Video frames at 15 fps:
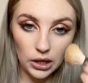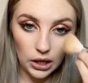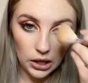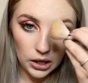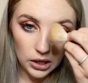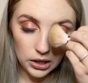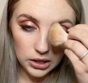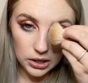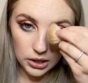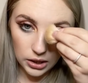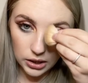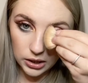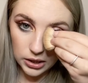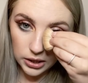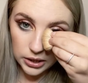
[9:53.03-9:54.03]
And
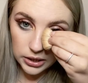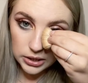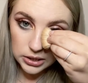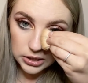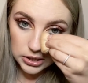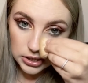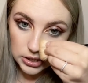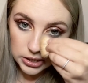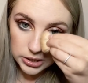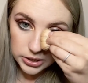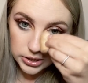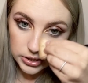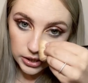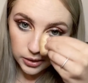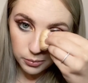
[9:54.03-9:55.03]
then
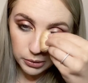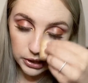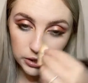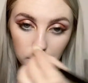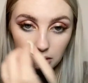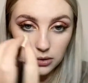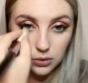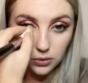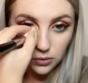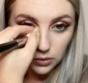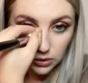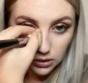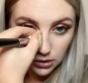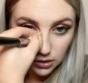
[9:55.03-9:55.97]
down my nose.